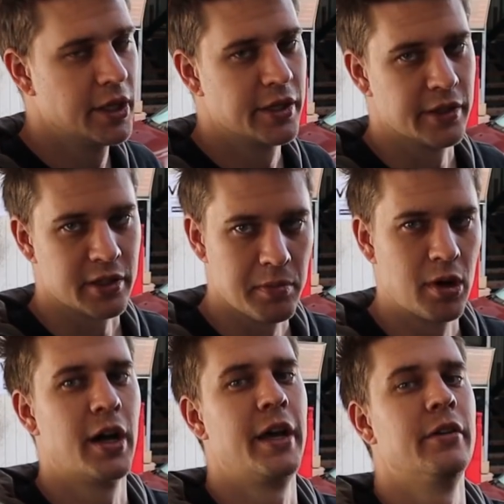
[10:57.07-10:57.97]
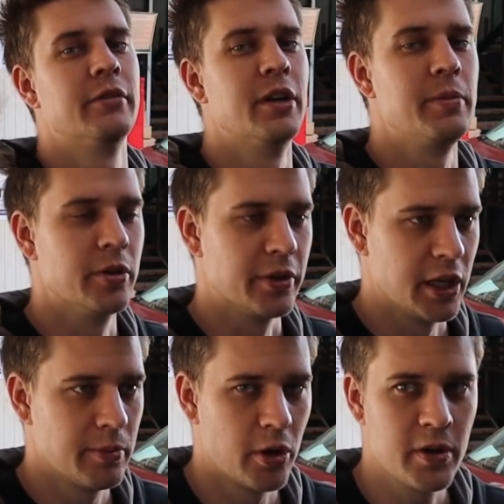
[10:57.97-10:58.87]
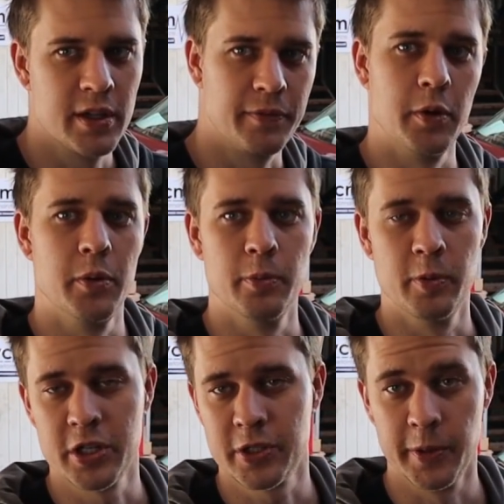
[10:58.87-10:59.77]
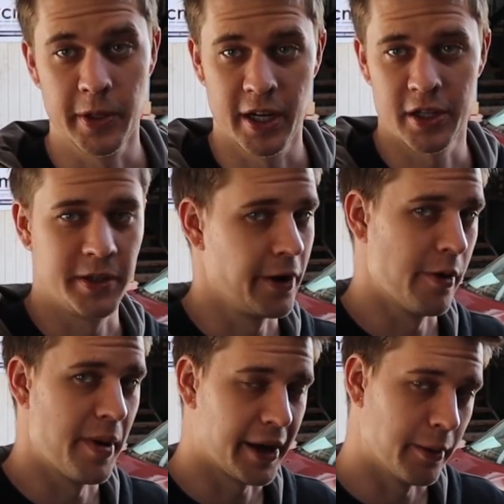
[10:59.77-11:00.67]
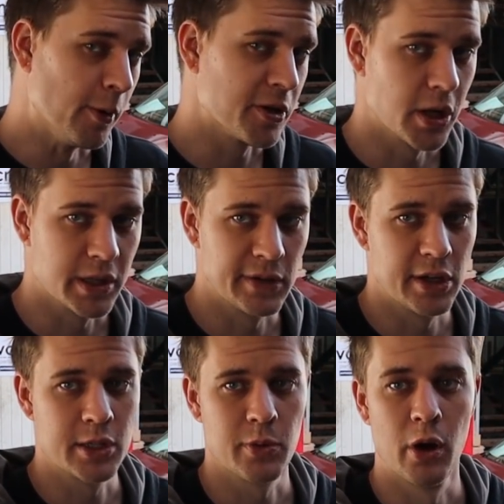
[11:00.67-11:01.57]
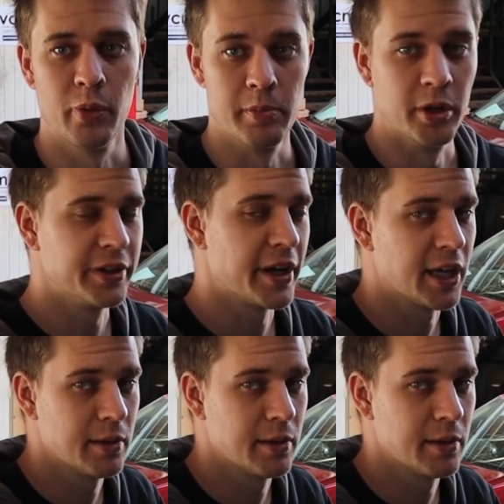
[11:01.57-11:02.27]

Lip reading: So it's my rebuilt gearbox. If you wish to, you can actually go back and watch those videos where I rebuilt that